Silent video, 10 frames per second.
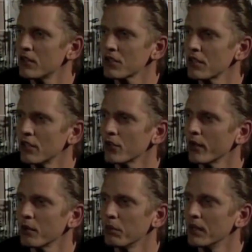just an
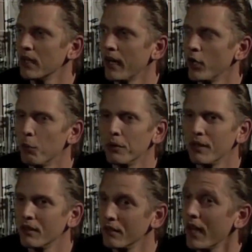incredibly
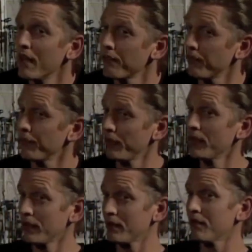eye-opening and, and
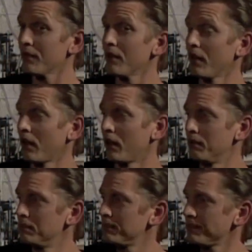fulfilling
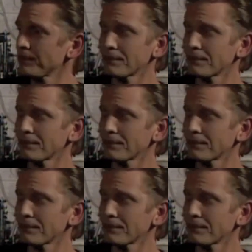um,